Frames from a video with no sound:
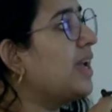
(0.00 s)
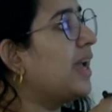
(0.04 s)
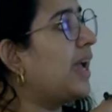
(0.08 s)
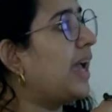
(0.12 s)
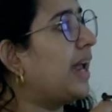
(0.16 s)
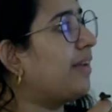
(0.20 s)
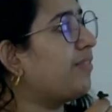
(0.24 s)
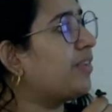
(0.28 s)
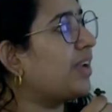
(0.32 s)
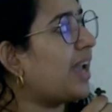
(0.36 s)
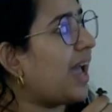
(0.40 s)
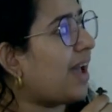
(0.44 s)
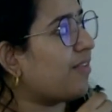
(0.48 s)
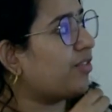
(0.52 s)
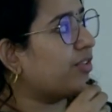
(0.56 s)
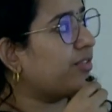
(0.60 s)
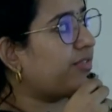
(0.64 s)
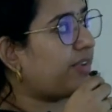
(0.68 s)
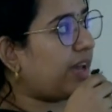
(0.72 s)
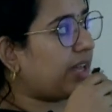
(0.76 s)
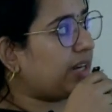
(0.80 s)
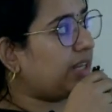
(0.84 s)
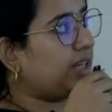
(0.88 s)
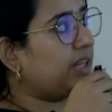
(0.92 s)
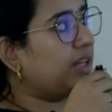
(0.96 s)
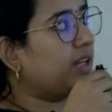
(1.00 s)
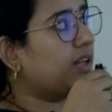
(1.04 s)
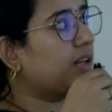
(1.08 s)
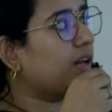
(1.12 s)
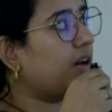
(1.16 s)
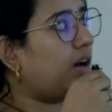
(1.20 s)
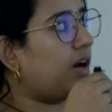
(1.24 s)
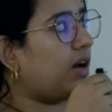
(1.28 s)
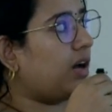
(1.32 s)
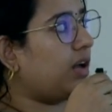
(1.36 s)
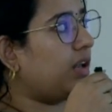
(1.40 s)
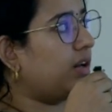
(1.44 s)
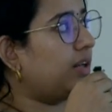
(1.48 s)
and we have a very
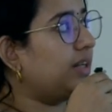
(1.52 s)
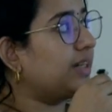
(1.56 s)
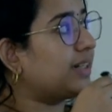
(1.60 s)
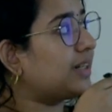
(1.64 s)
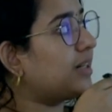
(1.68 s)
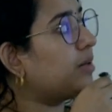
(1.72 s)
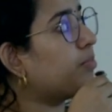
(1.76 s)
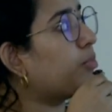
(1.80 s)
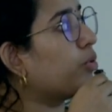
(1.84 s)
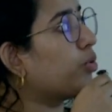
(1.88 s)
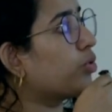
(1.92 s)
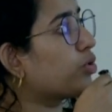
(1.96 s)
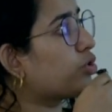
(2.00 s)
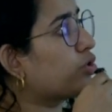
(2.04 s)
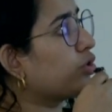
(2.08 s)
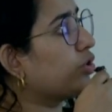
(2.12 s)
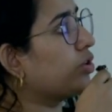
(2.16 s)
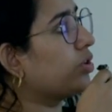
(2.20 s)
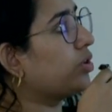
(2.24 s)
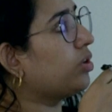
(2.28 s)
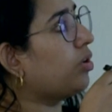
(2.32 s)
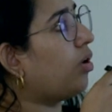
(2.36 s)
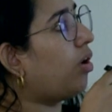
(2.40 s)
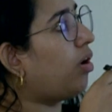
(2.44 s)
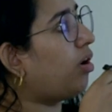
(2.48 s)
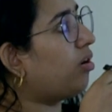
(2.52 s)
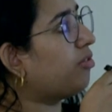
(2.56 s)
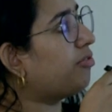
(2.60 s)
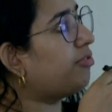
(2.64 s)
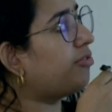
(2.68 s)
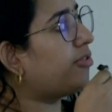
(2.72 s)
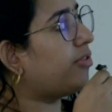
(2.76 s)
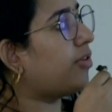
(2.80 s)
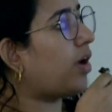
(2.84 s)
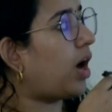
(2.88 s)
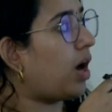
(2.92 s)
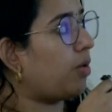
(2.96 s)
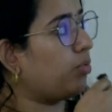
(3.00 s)
little portion
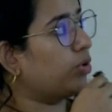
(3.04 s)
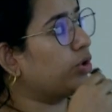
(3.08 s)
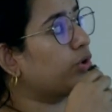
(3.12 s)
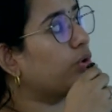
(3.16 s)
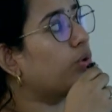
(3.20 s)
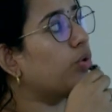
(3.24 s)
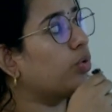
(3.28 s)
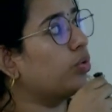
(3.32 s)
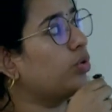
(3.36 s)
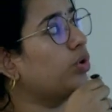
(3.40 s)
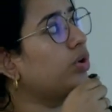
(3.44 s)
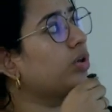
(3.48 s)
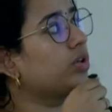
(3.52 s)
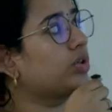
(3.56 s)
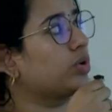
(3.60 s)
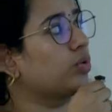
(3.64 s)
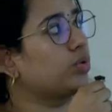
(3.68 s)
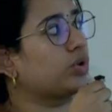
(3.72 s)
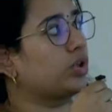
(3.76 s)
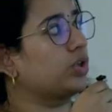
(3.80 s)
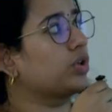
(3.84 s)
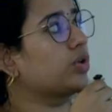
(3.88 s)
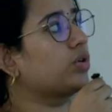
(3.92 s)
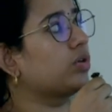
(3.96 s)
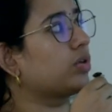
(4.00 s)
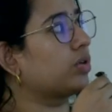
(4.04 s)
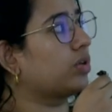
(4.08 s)
of our whole total